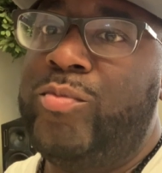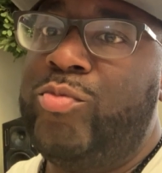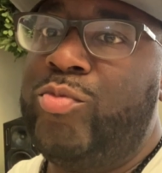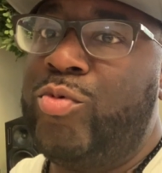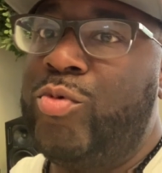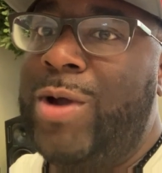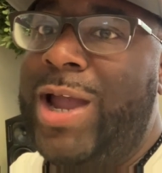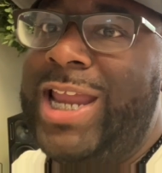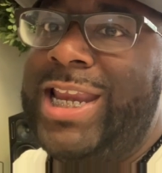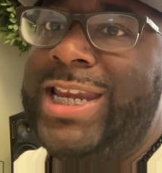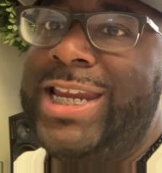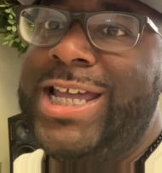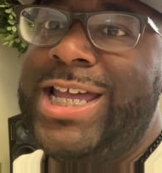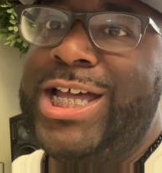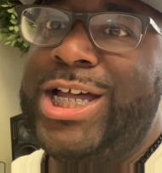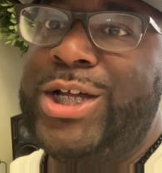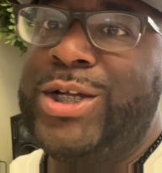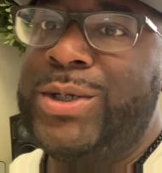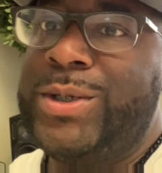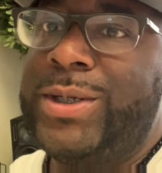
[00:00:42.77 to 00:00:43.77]
right
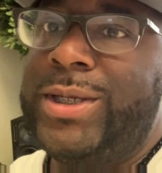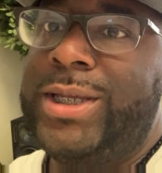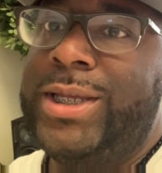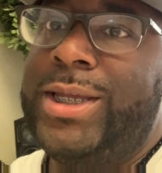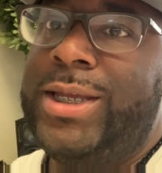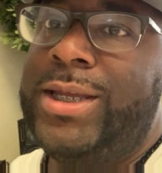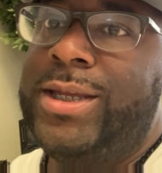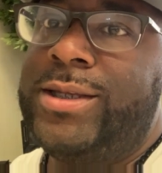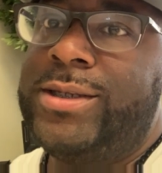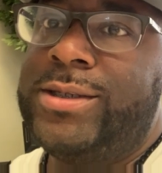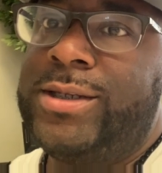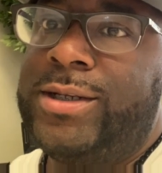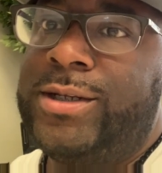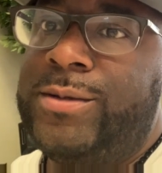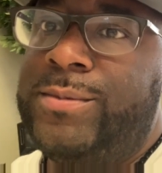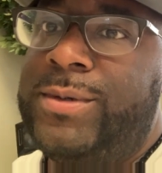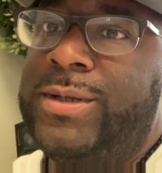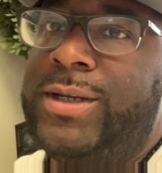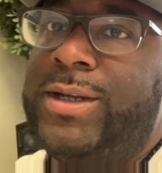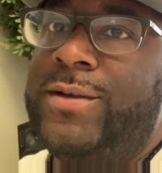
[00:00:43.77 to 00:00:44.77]
now it's a
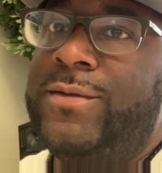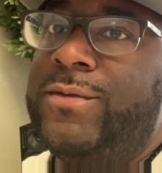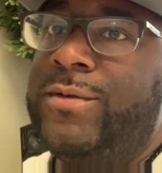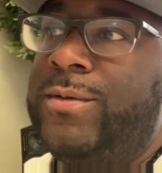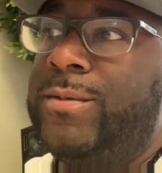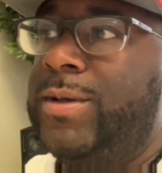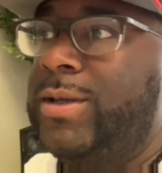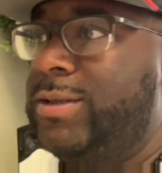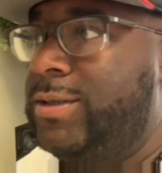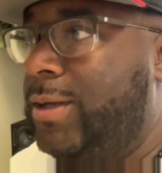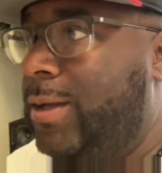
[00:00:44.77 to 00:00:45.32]
little bit different because of